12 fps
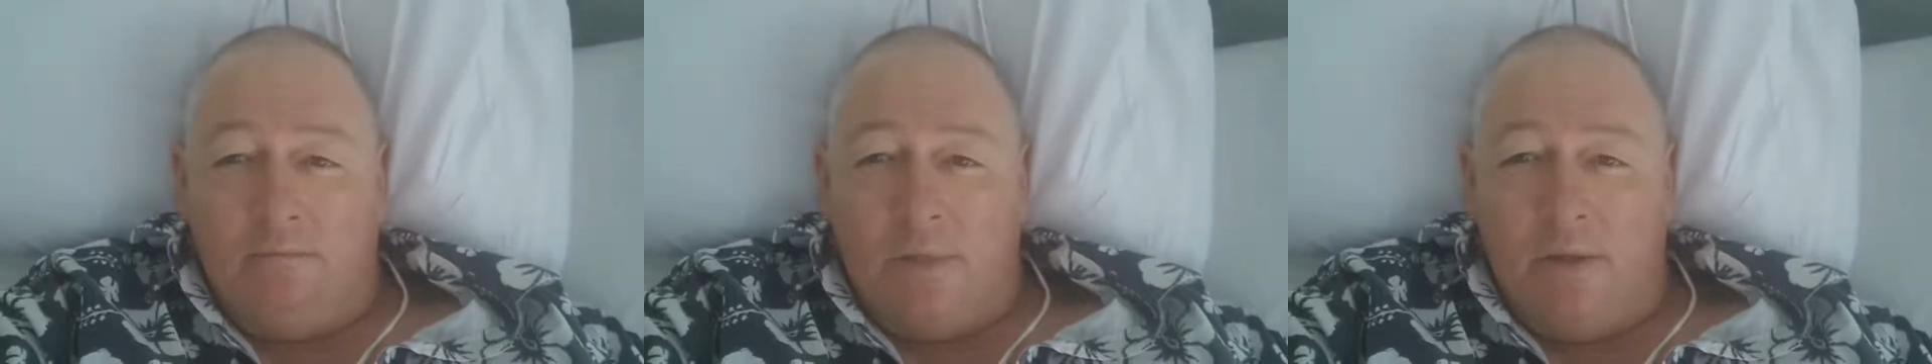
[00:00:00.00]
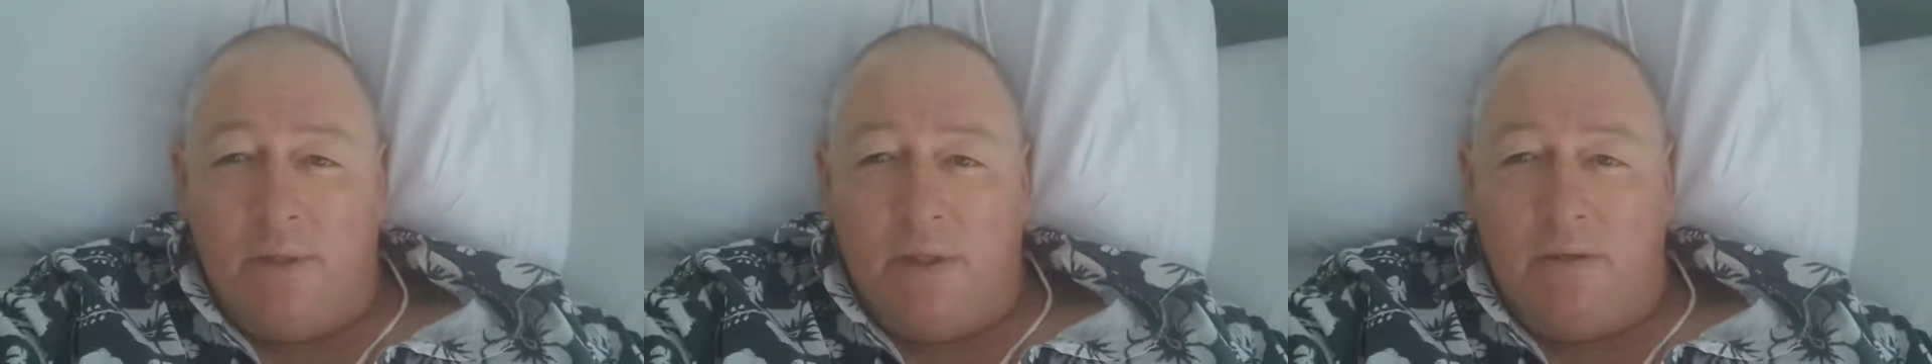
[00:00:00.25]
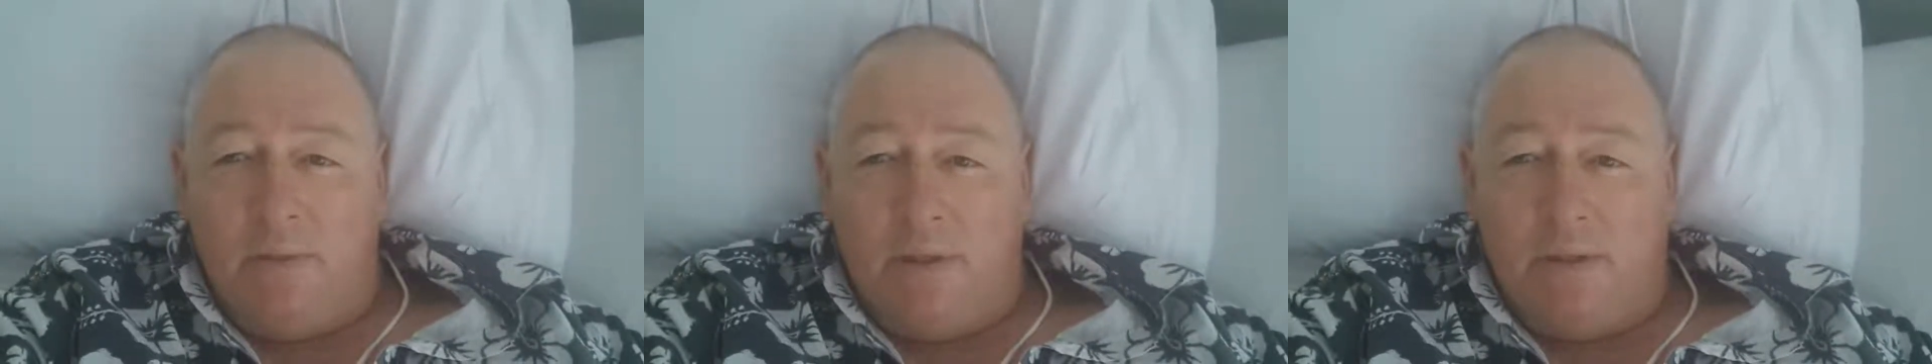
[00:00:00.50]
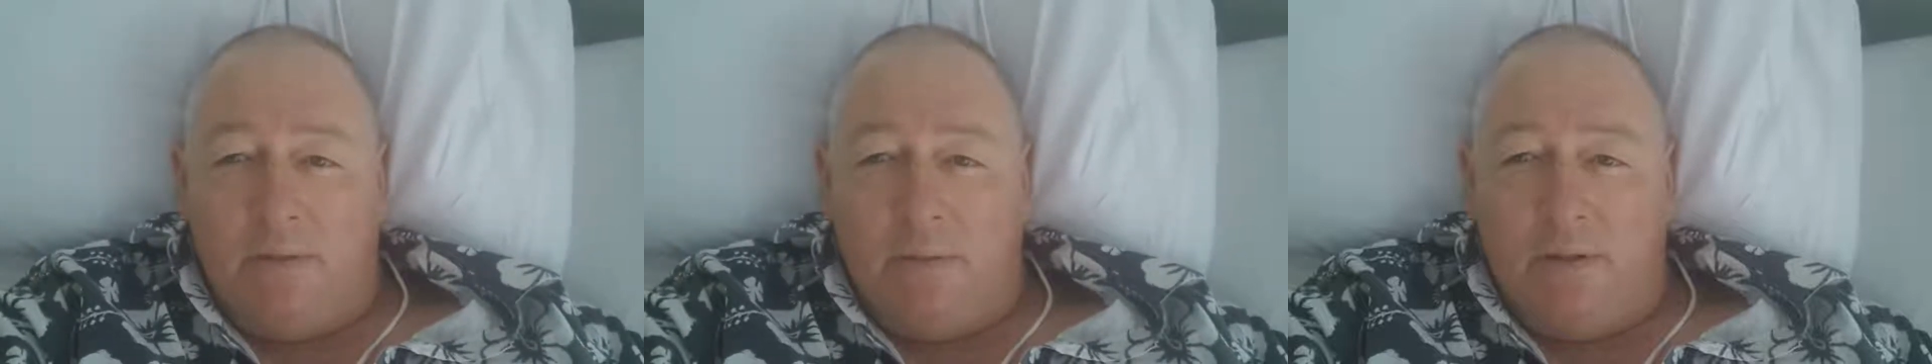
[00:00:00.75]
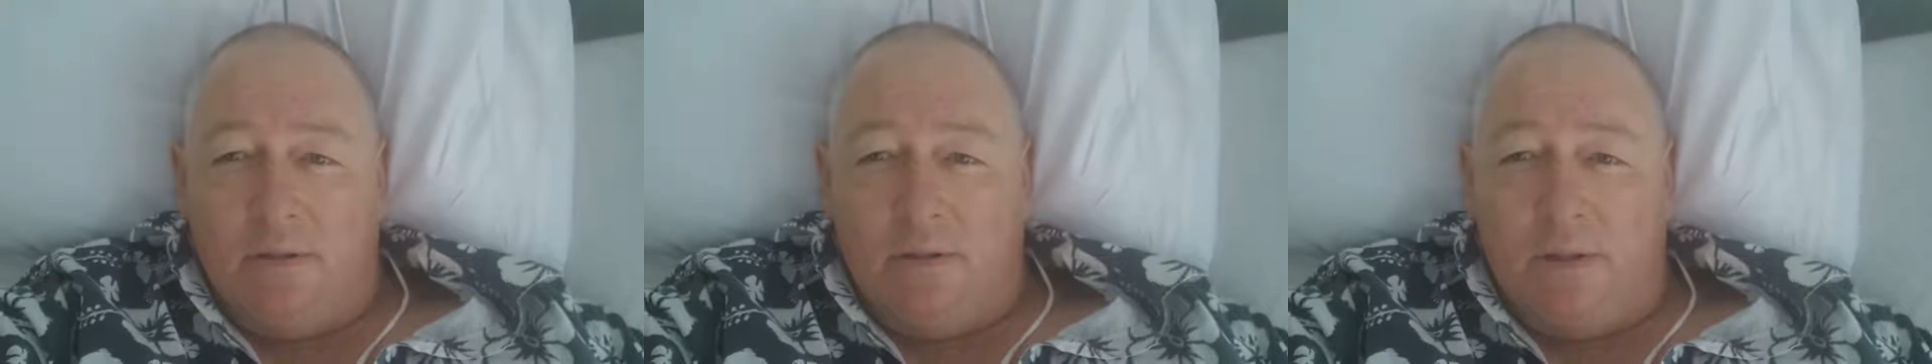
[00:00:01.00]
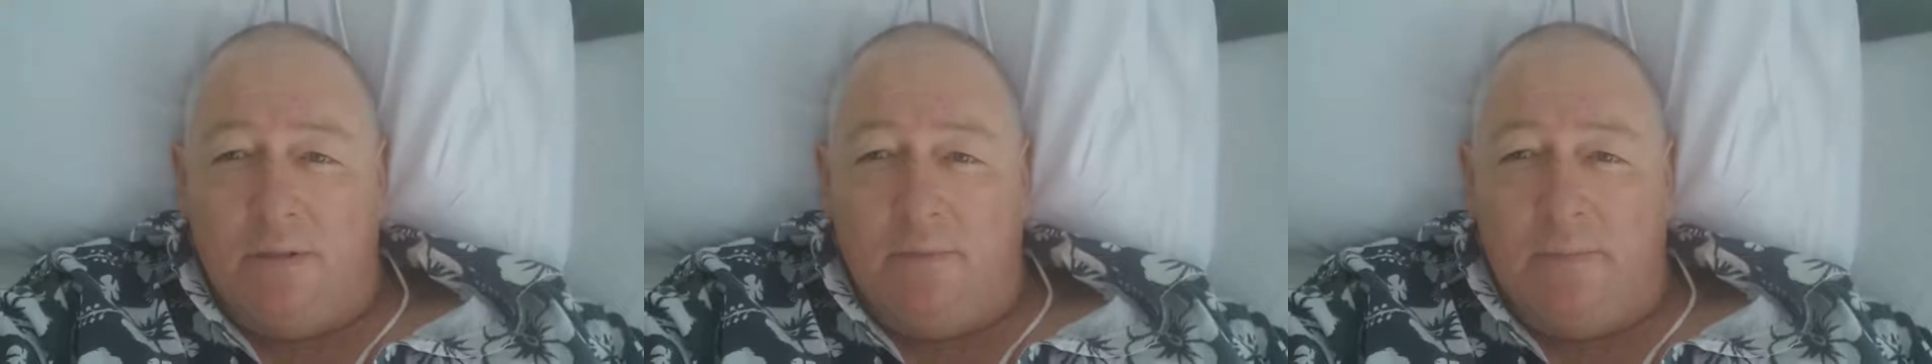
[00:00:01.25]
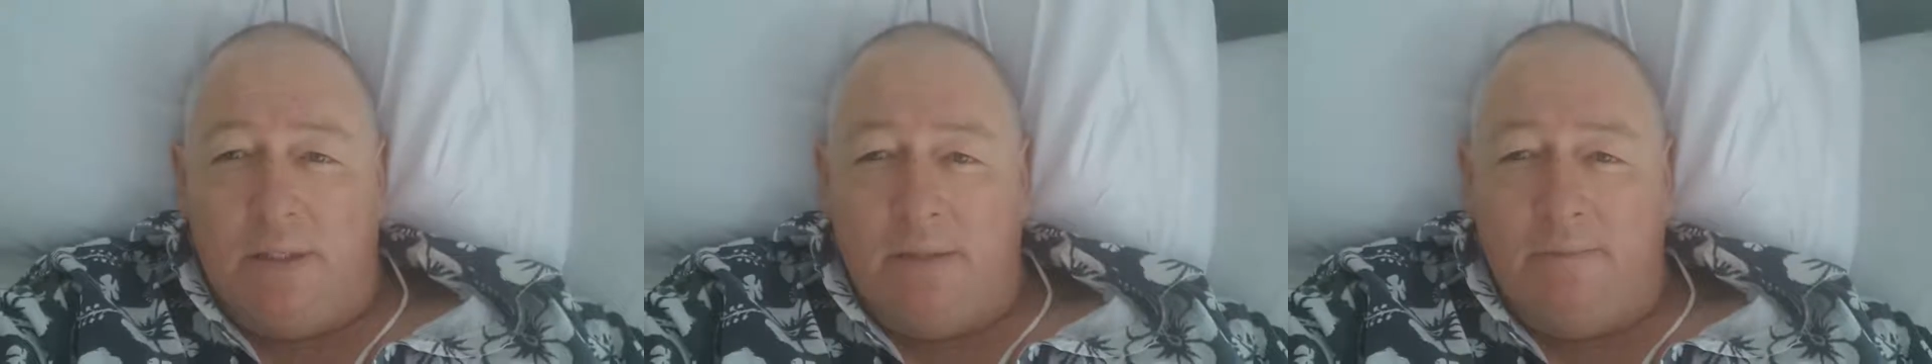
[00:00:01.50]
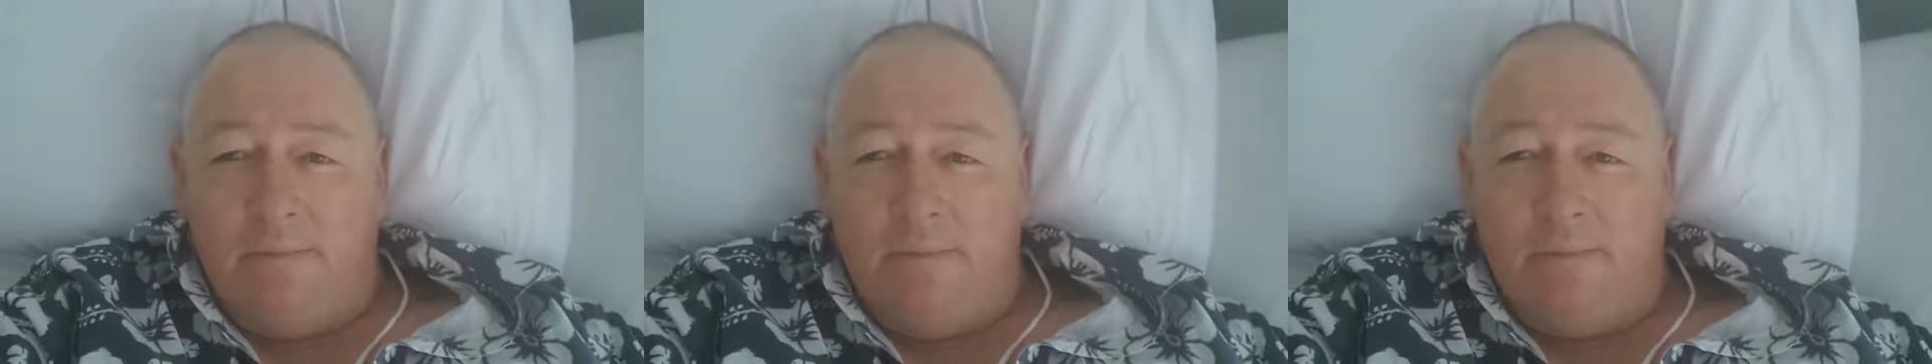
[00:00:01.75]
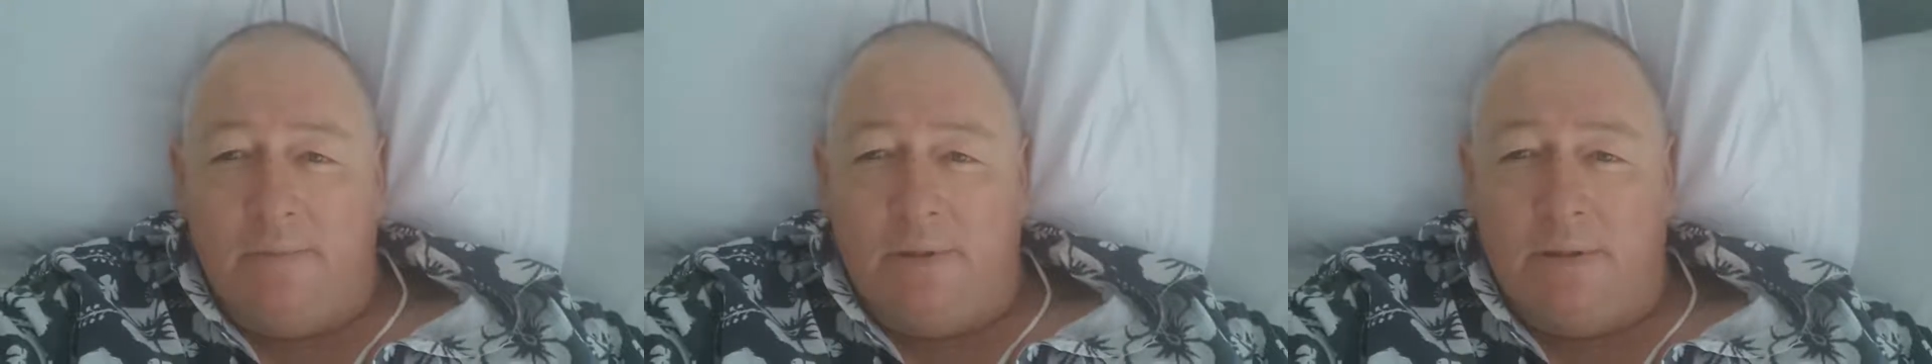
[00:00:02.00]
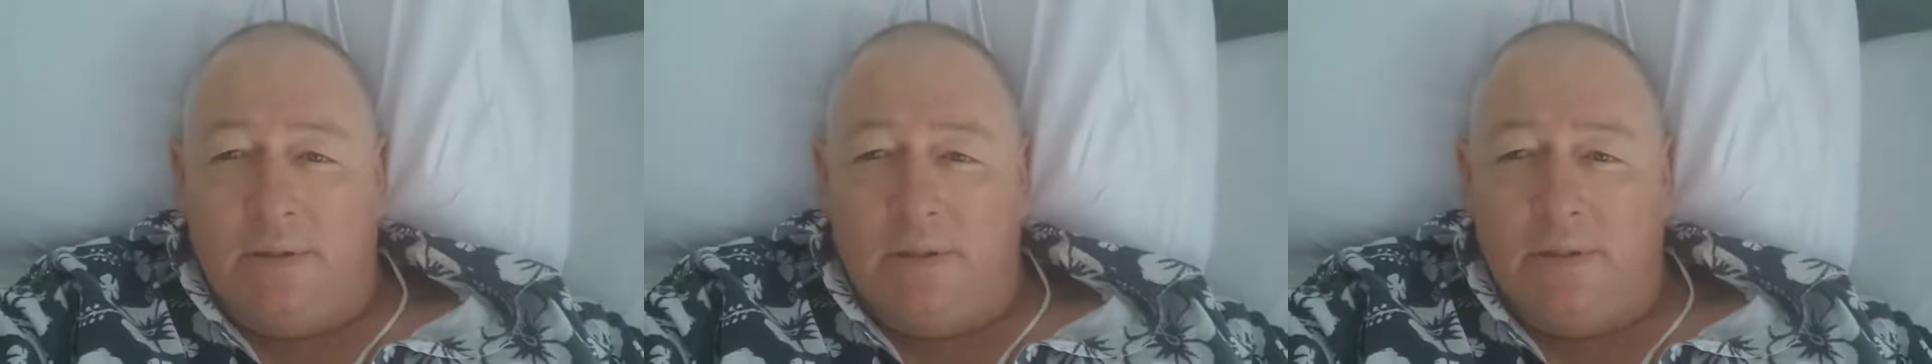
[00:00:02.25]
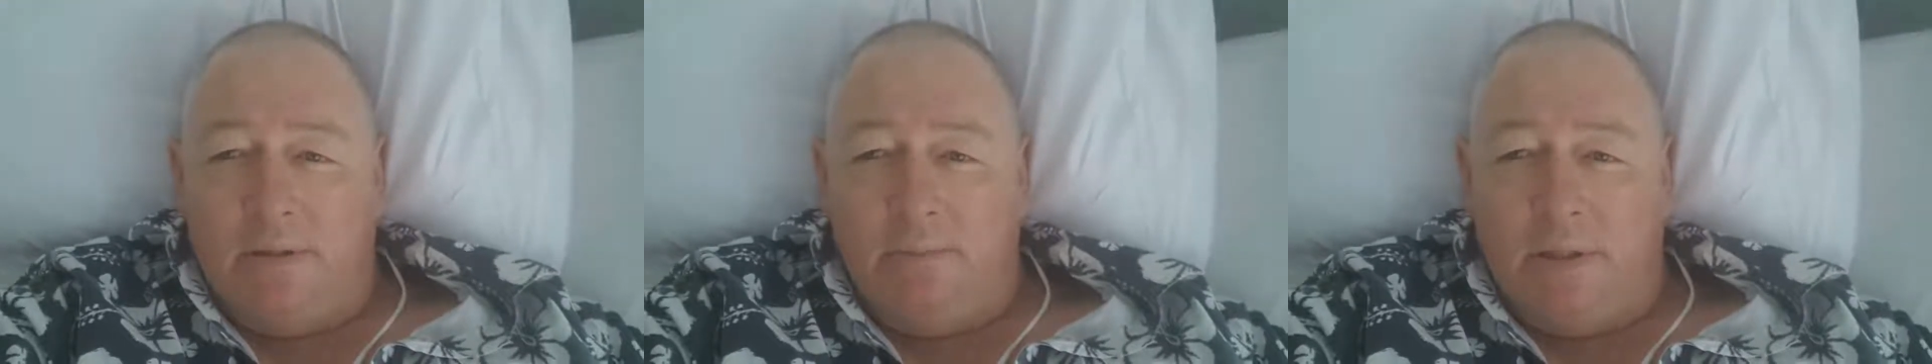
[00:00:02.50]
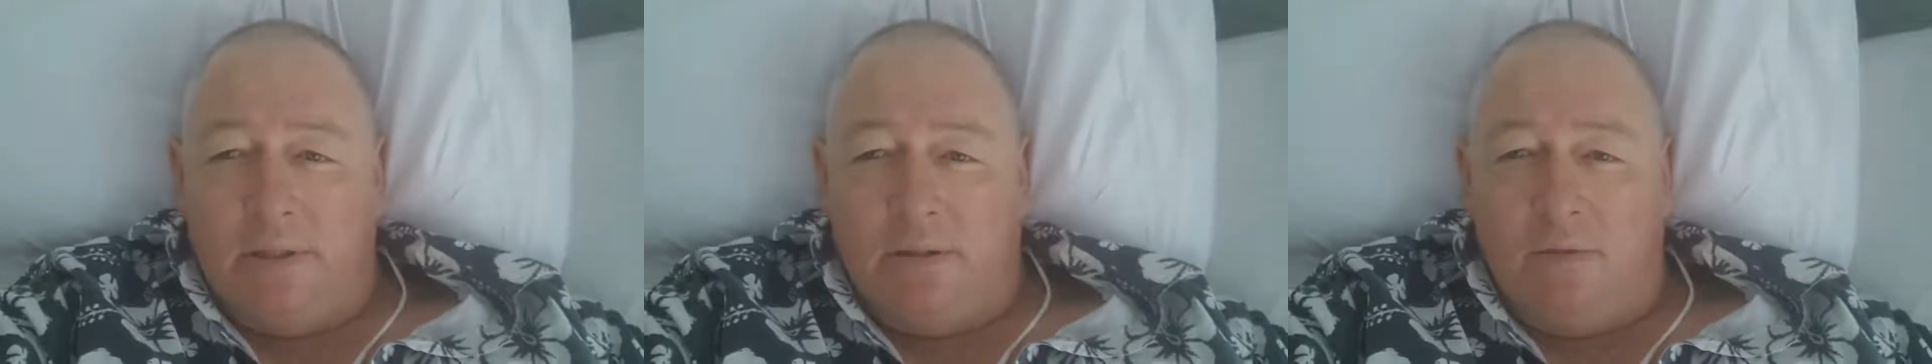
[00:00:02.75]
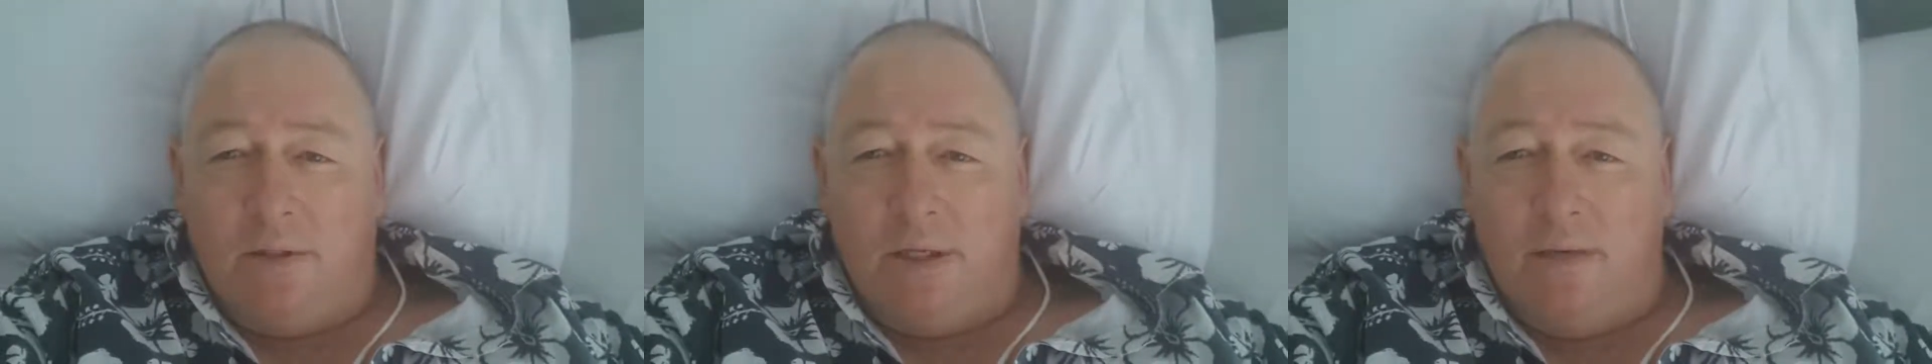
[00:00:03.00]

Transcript: No better place to be tired than in bed. And this bed's quite